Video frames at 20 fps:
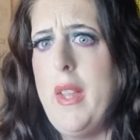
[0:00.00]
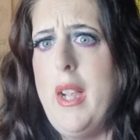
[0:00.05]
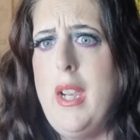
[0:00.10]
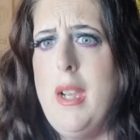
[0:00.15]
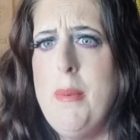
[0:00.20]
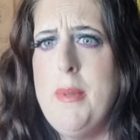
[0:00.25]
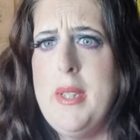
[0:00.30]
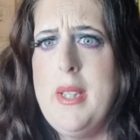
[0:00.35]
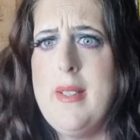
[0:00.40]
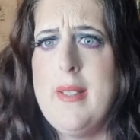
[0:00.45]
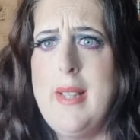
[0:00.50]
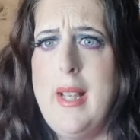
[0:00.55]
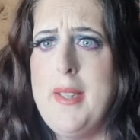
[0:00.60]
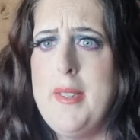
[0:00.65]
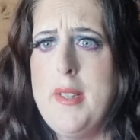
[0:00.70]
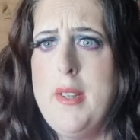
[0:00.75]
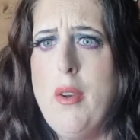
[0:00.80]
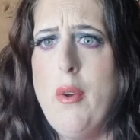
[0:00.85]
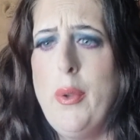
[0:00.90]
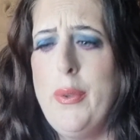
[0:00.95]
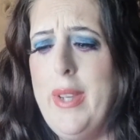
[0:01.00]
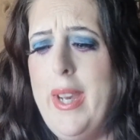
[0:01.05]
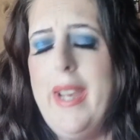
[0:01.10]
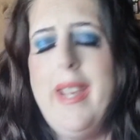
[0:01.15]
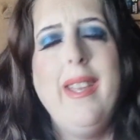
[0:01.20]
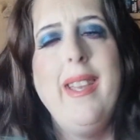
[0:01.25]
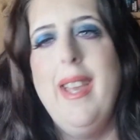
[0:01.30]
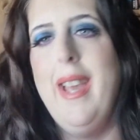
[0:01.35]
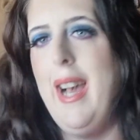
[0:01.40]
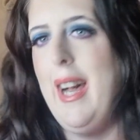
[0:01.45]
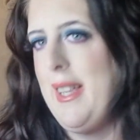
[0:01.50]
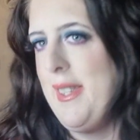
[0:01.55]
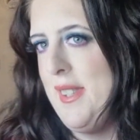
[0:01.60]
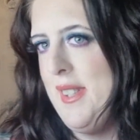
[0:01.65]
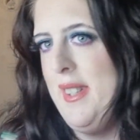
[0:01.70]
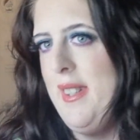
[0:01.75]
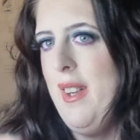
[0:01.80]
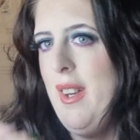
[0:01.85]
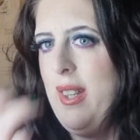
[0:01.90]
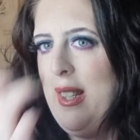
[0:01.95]
oh my god, that lipstick's lasted all day,
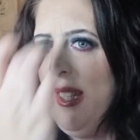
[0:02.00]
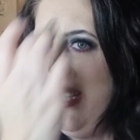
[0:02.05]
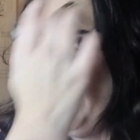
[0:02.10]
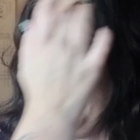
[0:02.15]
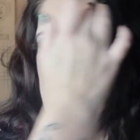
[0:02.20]
it hasn't.